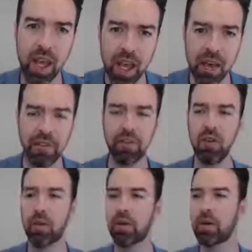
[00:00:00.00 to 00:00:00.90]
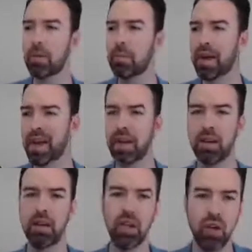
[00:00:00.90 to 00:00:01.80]
if you want to compete,
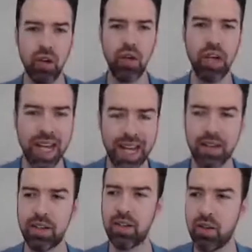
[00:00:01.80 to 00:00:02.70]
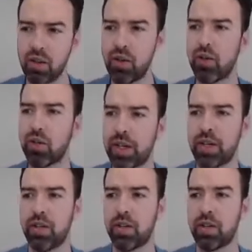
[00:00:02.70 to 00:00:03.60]
you need to do your
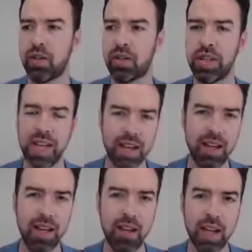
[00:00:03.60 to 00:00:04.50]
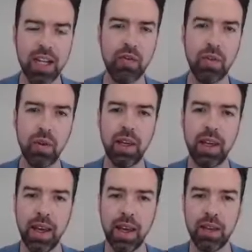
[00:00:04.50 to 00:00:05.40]
research because that's what the
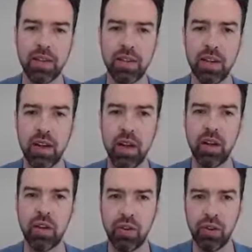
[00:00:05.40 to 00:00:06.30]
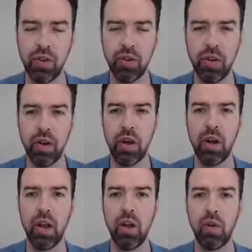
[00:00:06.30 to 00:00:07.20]
candidates do
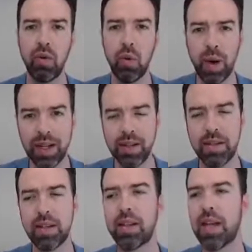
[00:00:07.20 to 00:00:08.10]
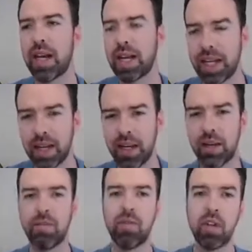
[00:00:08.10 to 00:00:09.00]
who are the ones that are getting
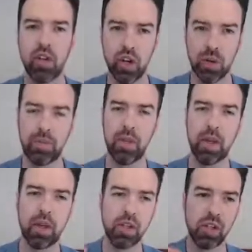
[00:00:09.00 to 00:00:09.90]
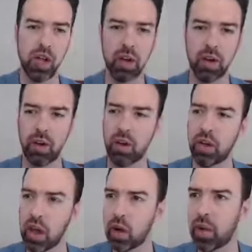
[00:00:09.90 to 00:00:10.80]
the job. So
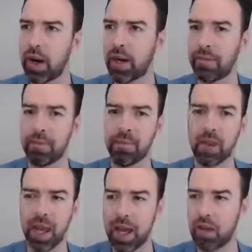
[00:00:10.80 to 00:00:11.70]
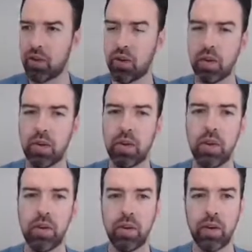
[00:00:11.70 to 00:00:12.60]
go away and do
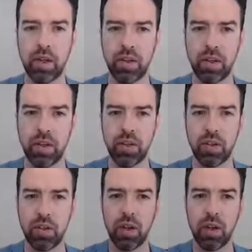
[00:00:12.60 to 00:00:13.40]
the research.